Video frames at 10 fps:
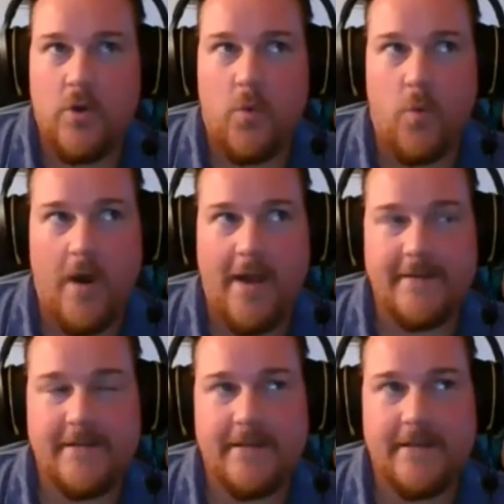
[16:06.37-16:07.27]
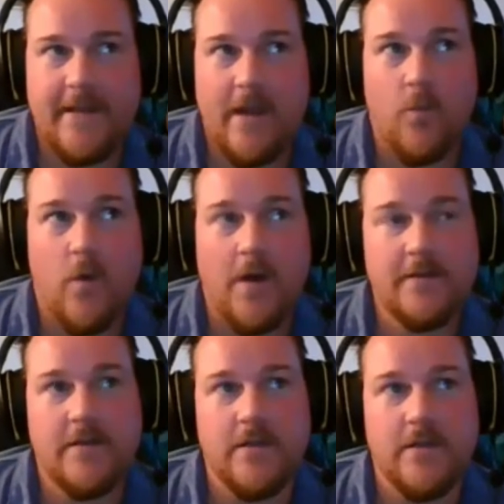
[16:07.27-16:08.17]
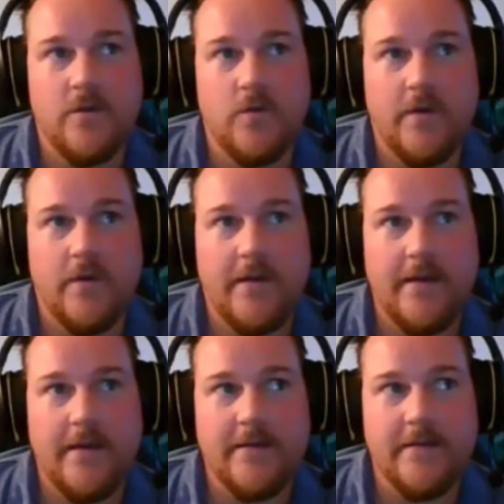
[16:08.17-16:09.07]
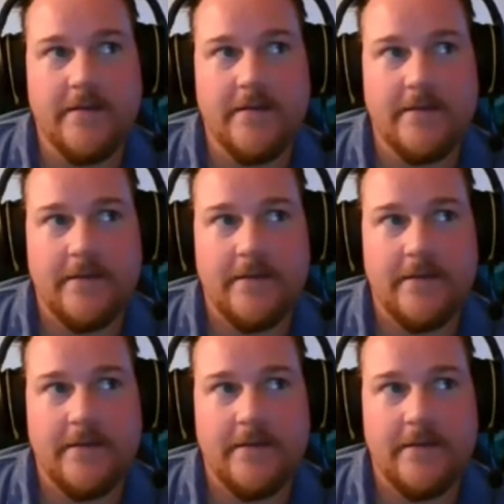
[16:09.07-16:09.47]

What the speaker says: what they want to do is